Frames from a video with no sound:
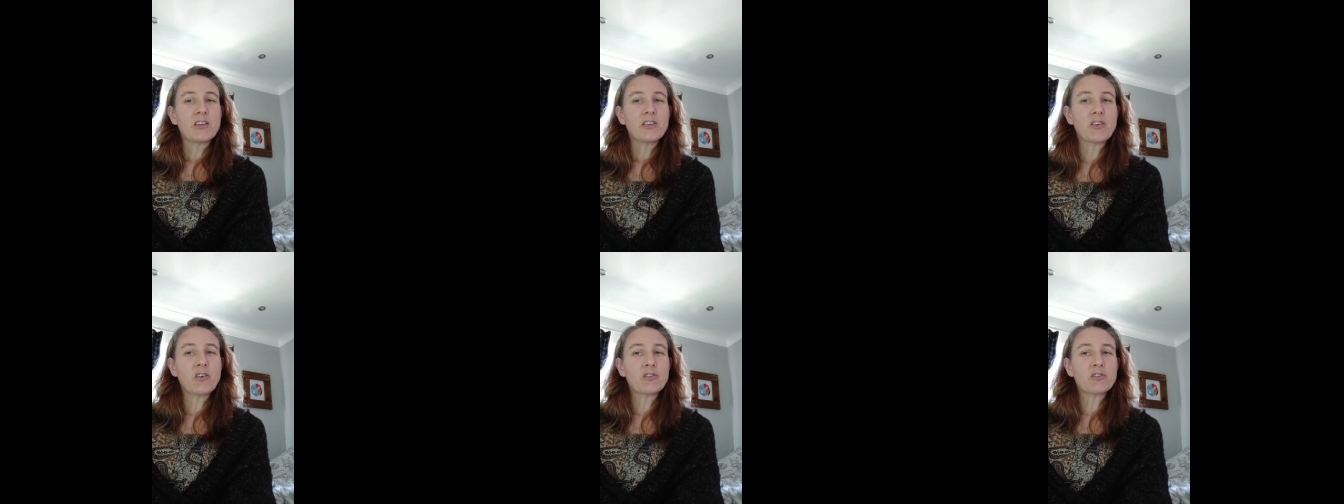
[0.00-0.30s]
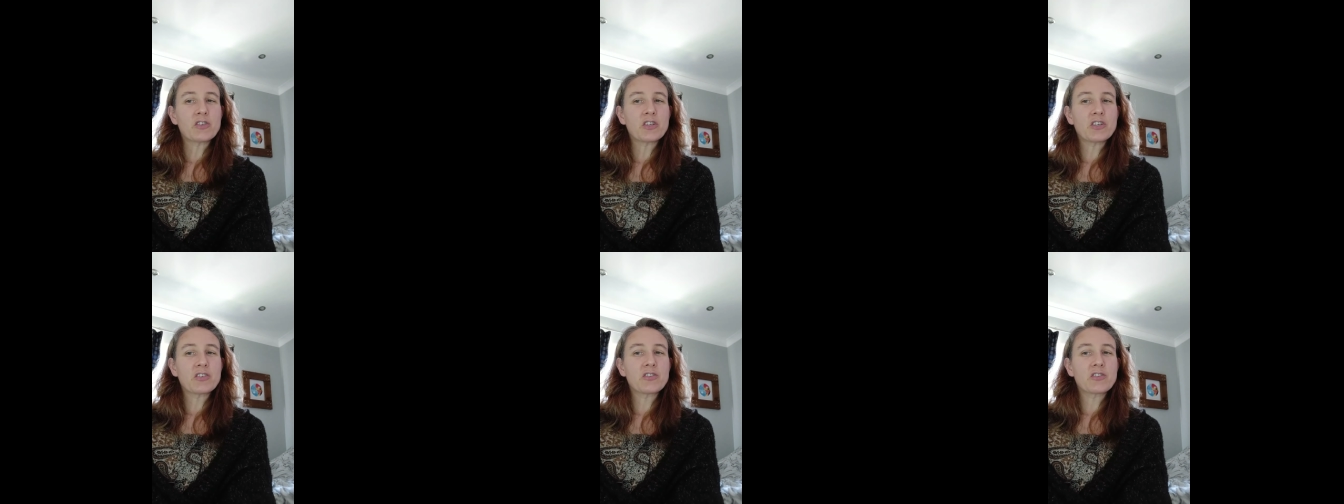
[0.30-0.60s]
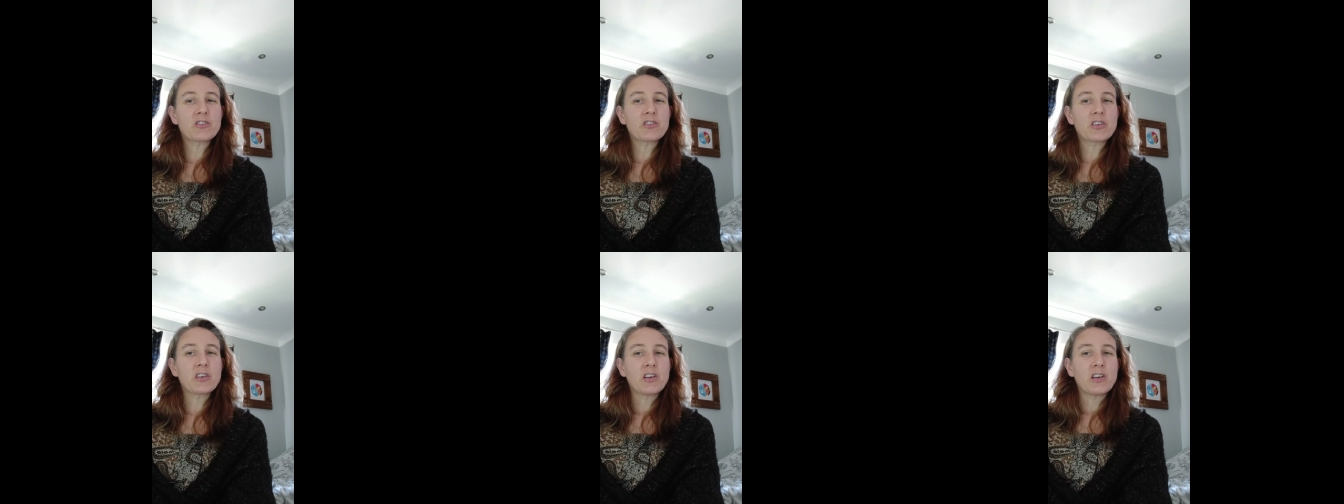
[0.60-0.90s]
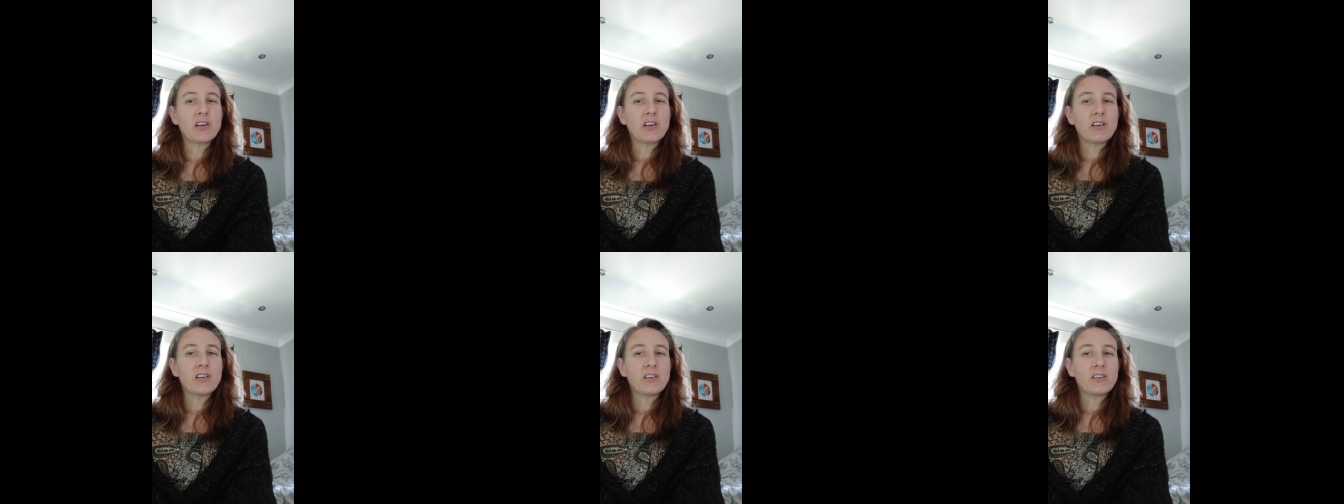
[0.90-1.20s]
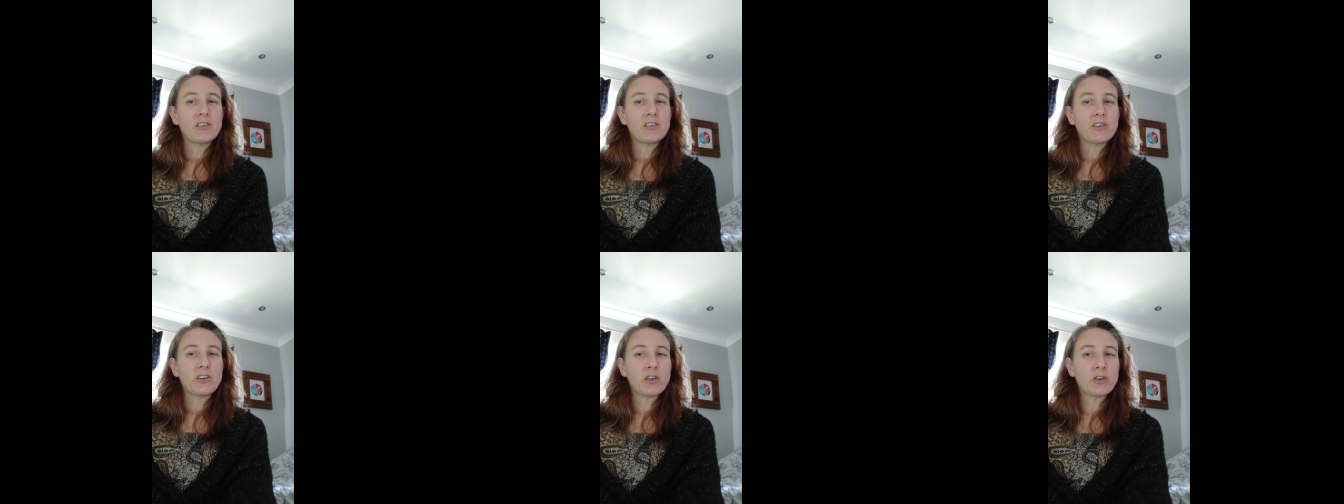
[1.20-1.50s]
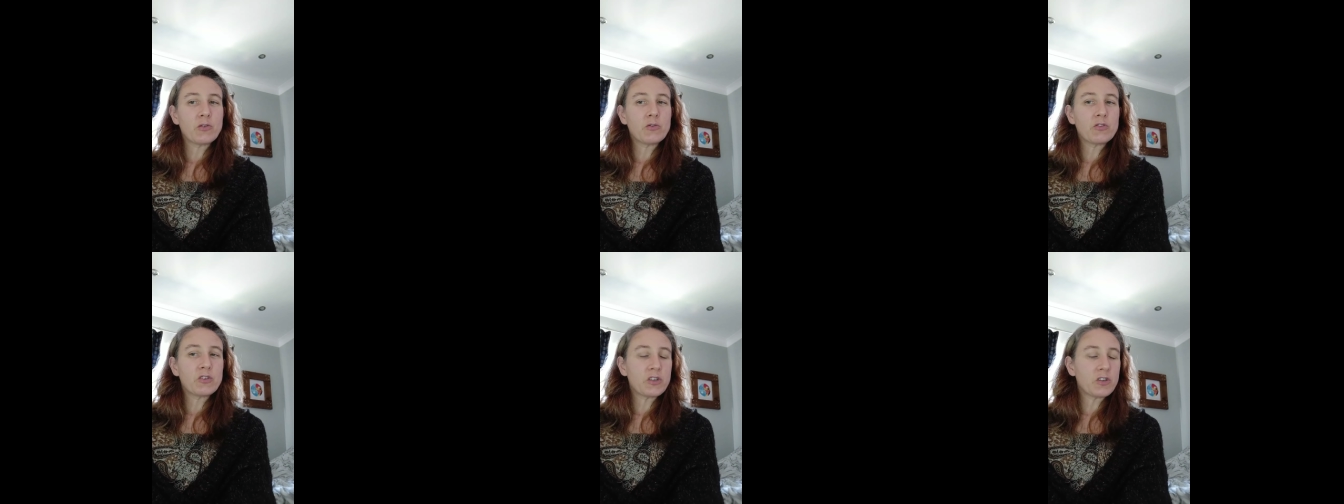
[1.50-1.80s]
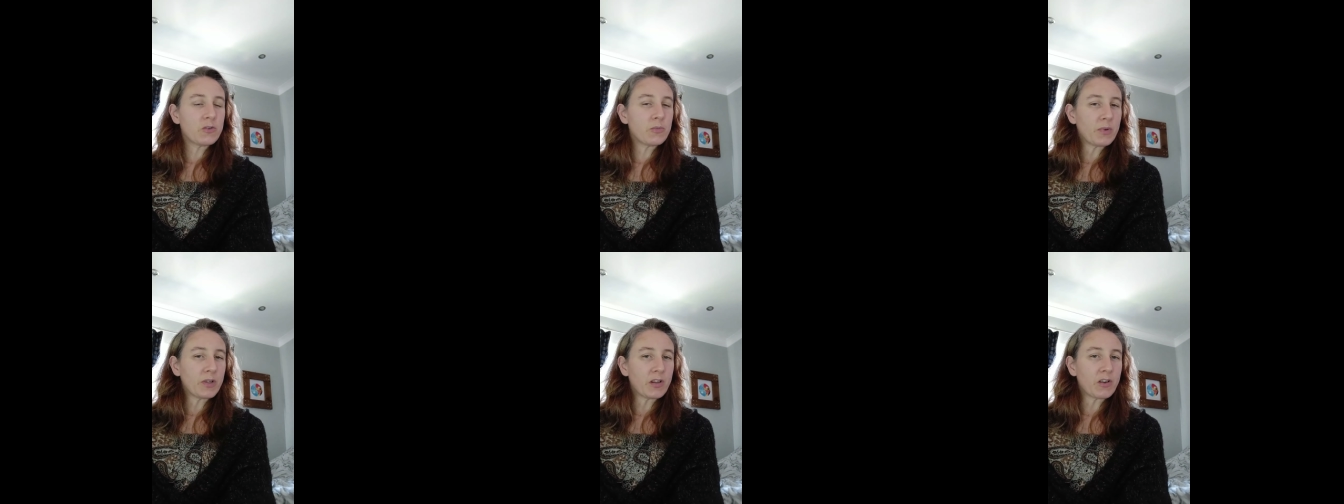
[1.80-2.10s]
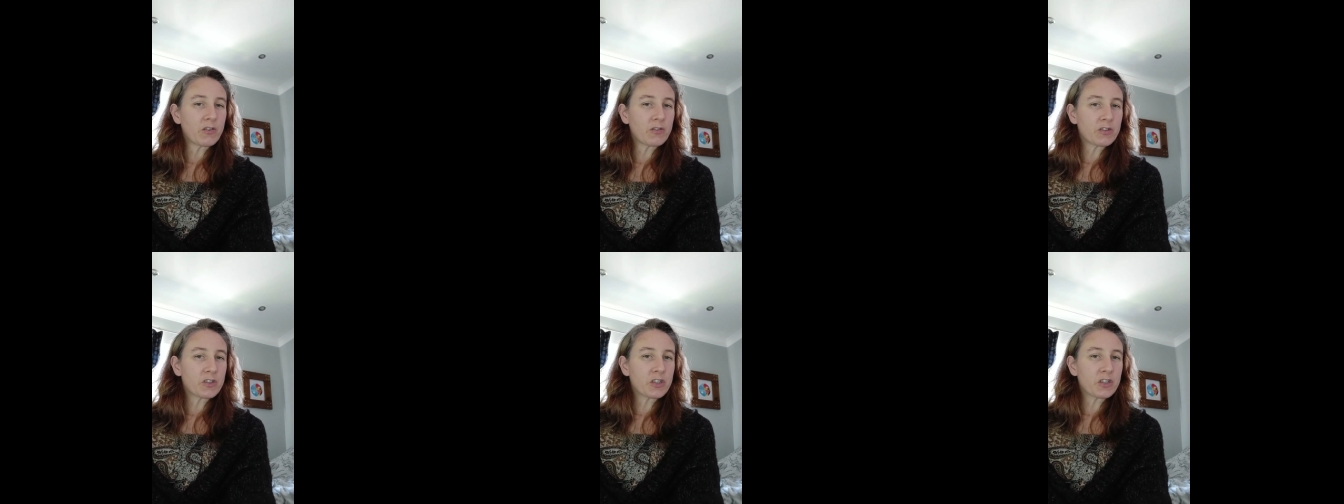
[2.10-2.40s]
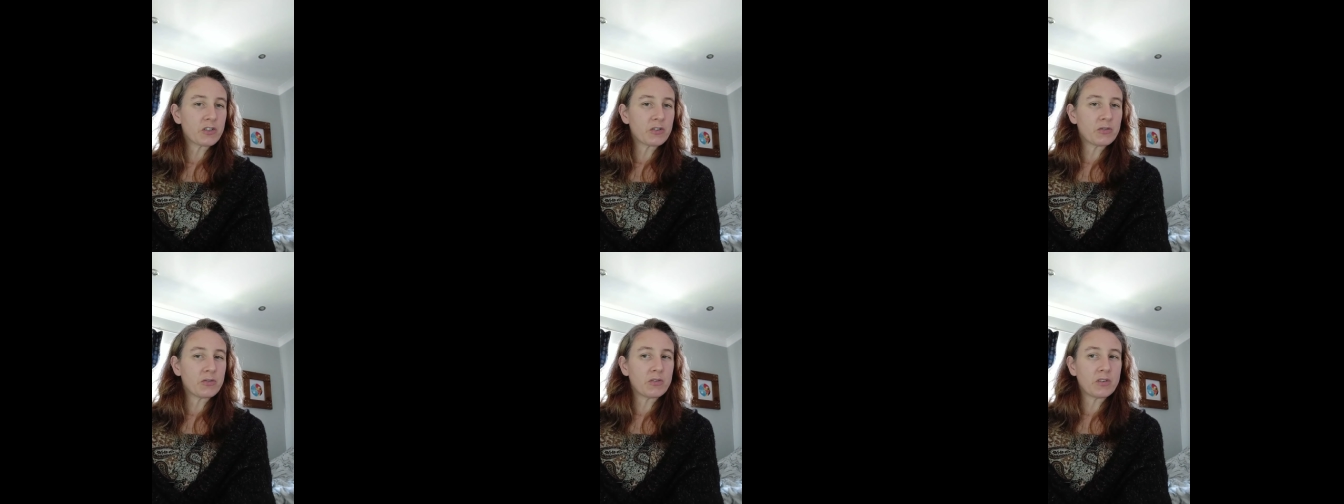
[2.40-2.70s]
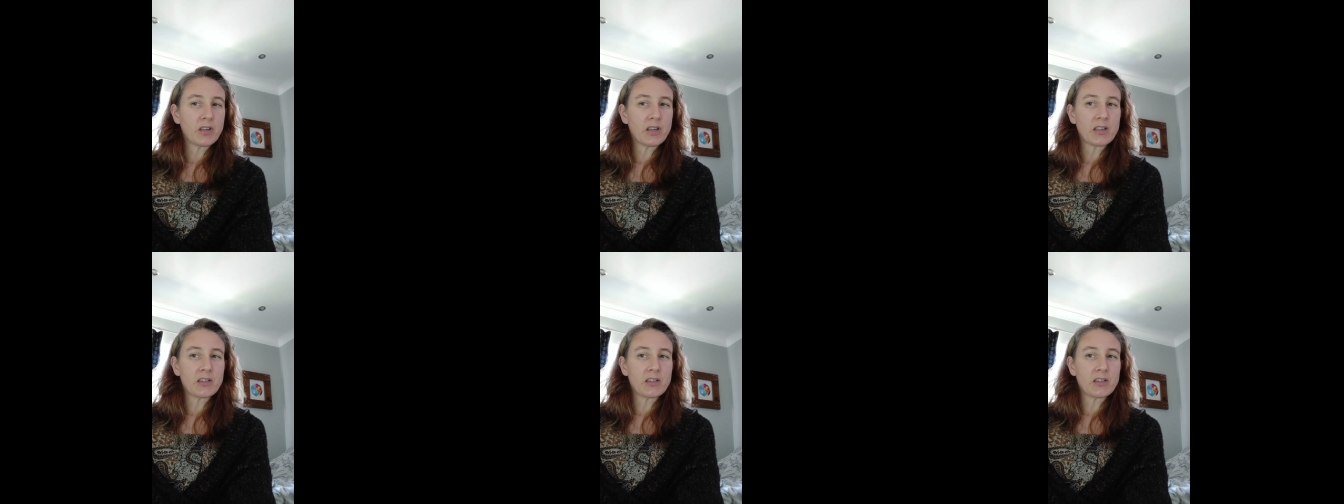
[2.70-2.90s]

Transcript: Not just who do you belong to